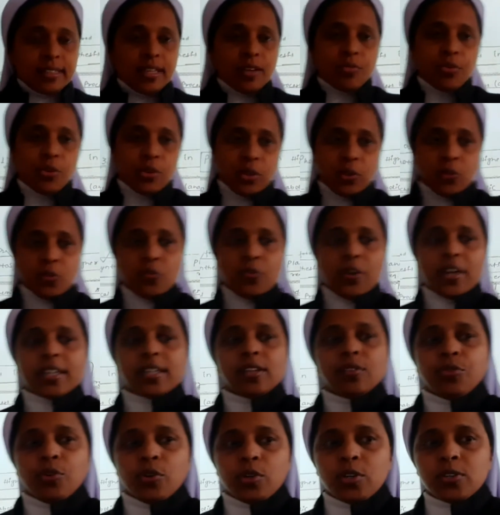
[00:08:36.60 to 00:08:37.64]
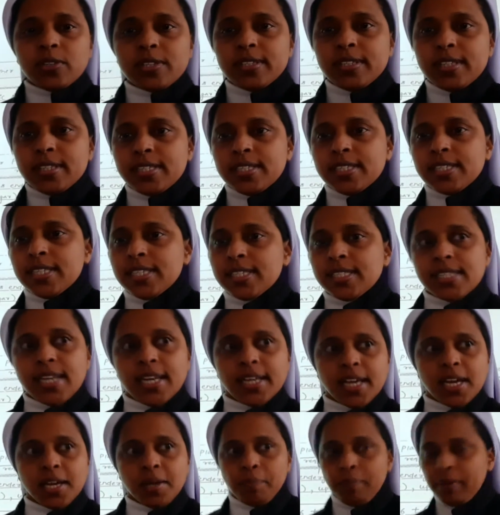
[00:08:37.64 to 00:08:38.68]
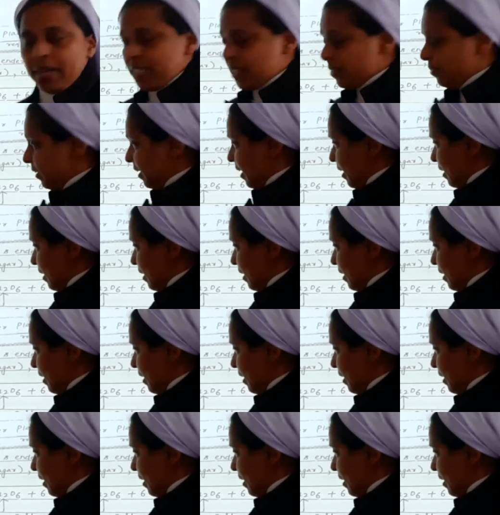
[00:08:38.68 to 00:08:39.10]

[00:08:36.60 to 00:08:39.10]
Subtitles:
Where the photosynthesis is taking place, we